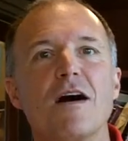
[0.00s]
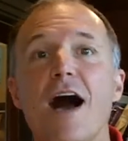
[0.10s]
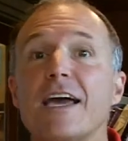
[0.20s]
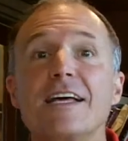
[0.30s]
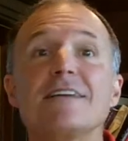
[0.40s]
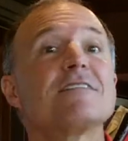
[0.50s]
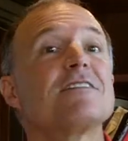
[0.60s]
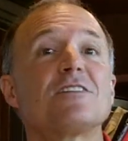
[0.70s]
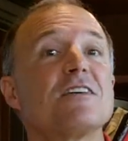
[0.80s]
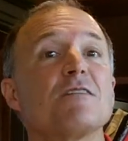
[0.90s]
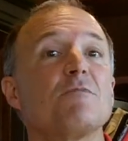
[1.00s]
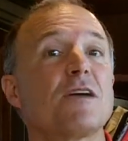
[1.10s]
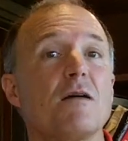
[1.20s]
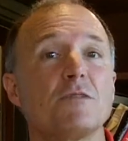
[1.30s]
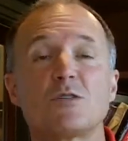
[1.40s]
I can easily see them
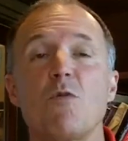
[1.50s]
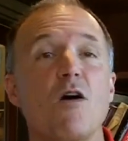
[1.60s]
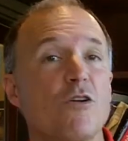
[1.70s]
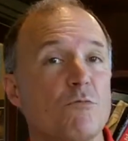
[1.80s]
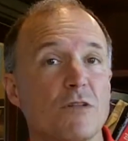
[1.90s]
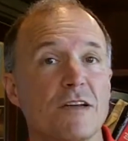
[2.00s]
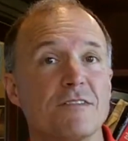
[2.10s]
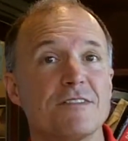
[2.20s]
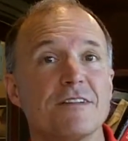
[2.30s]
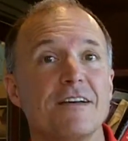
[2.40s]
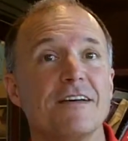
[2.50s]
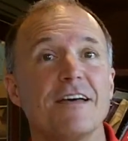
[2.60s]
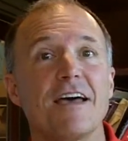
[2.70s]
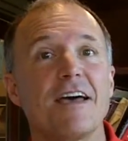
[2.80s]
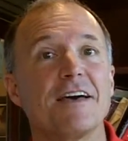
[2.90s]
becoming small group leaders
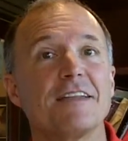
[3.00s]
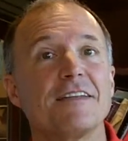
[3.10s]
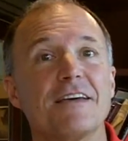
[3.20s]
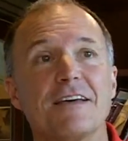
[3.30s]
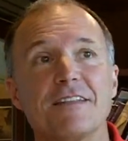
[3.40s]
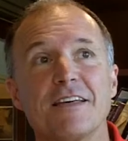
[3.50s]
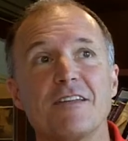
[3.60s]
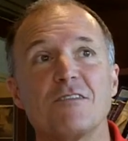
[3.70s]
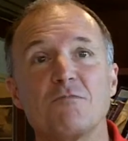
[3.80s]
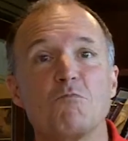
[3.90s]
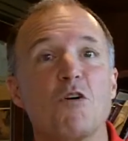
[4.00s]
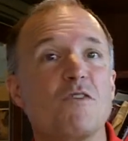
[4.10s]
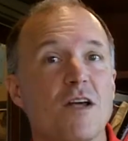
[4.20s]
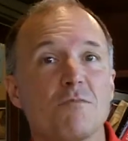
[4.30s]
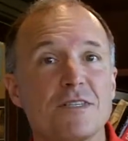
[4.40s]
and then
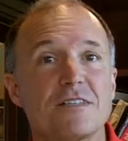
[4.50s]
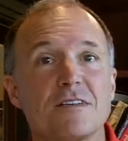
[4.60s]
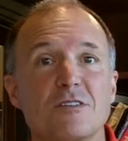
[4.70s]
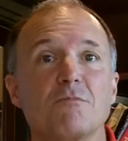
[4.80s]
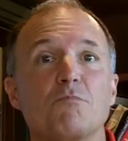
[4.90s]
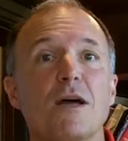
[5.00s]
moving up the system.